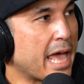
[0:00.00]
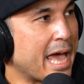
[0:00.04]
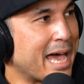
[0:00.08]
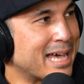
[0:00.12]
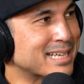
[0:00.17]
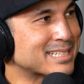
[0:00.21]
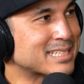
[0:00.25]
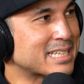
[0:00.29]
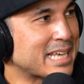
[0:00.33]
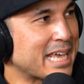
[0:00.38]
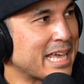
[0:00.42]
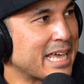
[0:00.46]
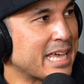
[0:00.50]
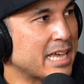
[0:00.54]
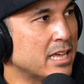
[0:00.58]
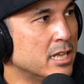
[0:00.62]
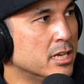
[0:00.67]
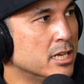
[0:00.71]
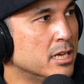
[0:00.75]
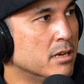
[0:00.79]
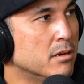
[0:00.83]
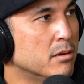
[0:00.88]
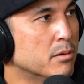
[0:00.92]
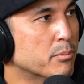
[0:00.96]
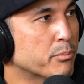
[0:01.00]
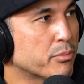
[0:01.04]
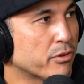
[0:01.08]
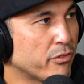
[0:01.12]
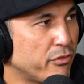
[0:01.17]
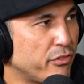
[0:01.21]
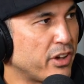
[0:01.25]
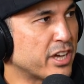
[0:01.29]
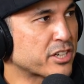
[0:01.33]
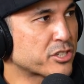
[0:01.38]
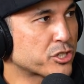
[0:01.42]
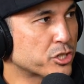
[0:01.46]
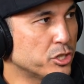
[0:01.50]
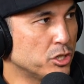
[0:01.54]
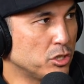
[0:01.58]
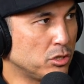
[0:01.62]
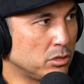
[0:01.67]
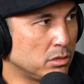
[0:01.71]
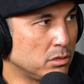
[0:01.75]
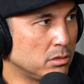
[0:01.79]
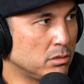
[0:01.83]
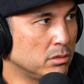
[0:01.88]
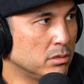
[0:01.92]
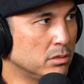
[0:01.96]
As a
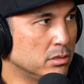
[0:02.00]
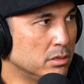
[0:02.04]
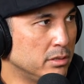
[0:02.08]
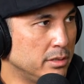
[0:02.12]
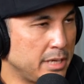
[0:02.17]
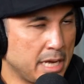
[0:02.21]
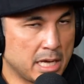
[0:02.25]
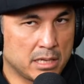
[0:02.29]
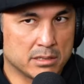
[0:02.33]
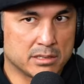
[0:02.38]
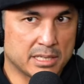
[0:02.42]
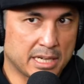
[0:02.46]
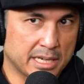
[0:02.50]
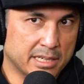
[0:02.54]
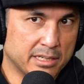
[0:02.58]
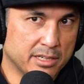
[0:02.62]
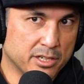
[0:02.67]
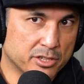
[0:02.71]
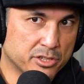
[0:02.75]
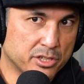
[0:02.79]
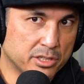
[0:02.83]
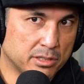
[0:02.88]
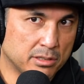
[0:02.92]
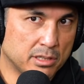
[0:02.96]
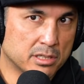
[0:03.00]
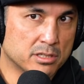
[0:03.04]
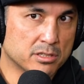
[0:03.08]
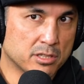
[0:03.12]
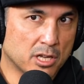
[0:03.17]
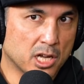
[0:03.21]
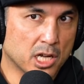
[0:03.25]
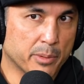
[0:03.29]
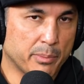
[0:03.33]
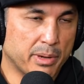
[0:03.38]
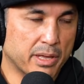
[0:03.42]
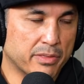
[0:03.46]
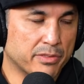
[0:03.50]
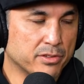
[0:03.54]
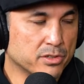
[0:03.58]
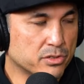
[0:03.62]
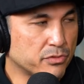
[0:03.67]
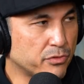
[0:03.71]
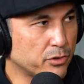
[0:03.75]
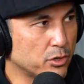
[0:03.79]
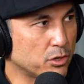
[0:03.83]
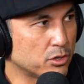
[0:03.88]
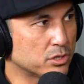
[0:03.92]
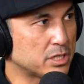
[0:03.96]
professional nail technician, let's talk about
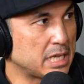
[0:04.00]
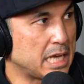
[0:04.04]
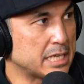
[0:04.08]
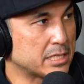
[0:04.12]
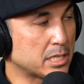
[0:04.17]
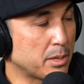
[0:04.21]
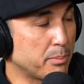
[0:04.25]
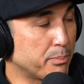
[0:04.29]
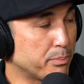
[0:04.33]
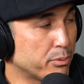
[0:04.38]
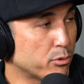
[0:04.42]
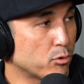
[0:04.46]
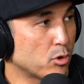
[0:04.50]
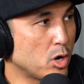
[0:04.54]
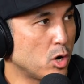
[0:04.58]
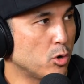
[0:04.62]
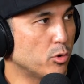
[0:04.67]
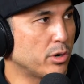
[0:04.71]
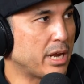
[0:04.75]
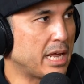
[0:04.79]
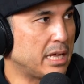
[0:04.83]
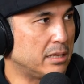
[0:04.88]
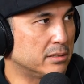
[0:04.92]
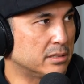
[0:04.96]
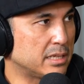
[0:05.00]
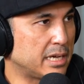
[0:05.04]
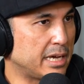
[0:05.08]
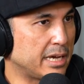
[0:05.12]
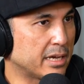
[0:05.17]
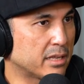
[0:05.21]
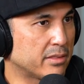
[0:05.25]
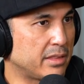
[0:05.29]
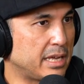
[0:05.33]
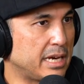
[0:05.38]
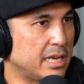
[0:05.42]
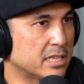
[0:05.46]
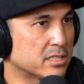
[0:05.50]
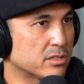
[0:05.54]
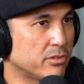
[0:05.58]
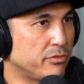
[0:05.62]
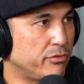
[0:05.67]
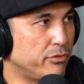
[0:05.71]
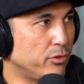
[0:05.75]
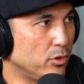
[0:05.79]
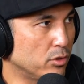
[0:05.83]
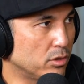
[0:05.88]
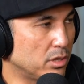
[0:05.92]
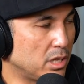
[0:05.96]
this first. As a pro nail tech that has a
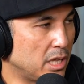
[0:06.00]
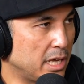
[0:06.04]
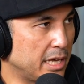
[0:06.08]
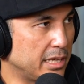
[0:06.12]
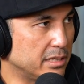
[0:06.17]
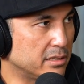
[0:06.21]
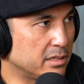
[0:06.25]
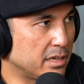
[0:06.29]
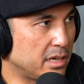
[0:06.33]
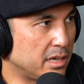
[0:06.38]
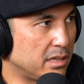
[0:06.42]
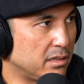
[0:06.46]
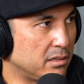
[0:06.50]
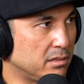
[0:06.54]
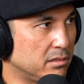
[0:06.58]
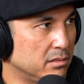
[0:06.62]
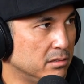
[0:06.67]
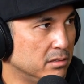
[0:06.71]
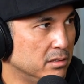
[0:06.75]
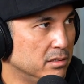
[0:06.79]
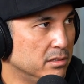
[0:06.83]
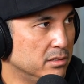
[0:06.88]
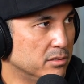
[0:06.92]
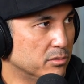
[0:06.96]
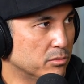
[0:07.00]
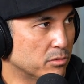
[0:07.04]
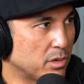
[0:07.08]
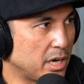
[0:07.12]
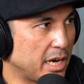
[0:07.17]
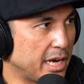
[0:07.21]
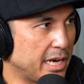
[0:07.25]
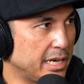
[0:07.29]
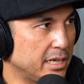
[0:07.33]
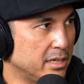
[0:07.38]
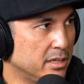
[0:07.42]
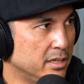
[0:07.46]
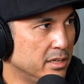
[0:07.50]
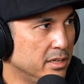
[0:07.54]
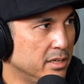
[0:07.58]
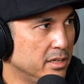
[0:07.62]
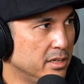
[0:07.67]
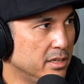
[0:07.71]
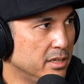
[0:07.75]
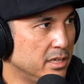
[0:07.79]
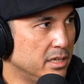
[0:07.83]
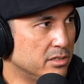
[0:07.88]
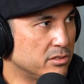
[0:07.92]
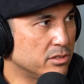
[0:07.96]
full clientele, right,
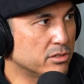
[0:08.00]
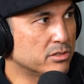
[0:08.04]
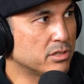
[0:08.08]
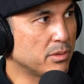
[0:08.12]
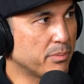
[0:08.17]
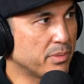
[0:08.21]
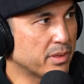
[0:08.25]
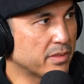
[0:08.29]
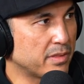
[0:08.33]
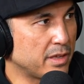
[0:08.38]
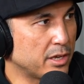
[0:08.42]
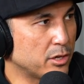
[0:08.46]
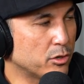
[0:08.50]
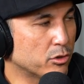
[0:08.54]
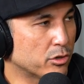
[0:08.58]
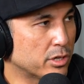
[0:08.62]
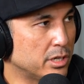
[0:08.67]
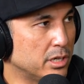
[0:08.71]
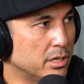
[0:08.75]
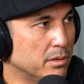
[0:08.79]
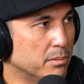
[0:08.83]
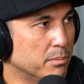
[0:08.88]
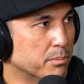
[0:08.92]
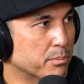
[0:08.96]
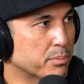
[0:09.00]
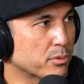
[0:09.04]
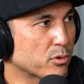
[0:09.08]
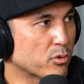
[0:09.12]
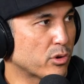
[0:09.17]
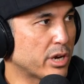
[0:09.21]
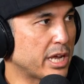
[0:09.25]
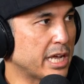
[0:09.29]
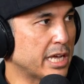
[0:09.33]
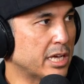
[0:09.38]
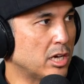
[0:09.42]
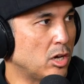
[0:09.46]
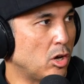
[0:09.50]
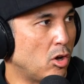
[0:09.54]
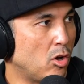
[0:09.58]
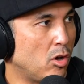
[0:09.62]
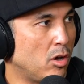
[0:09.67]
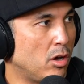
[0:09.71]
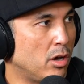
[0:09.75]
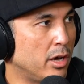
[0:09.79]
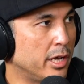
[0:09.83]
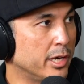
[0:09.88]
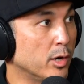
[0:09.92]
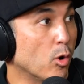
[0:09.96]
is this something that you're going to bring
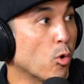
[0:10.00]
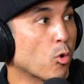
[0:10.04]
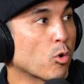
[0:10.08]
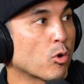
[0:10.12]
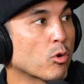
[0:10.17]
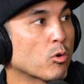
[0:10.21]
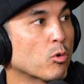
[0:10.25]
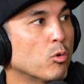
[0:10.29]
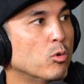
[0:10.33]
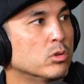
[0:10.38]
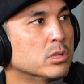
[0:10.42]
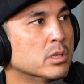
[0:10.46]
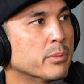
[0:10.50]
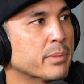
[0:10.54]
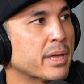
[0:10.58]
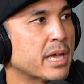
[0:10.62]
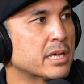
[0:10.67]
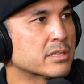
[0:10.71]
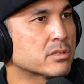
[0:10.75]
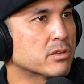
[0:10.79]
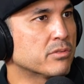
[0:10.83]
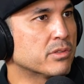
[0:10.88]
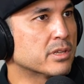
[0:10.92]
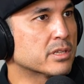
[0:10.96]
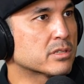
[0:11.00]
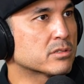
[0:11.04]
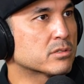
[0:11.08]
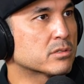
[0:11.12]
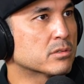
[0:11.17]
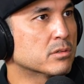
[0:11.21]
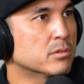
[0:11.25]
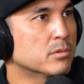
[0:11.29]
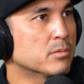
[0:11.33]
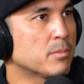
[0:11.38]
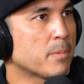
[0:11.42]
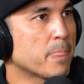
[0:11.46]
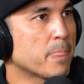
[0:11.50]
on? Or let me ask you this.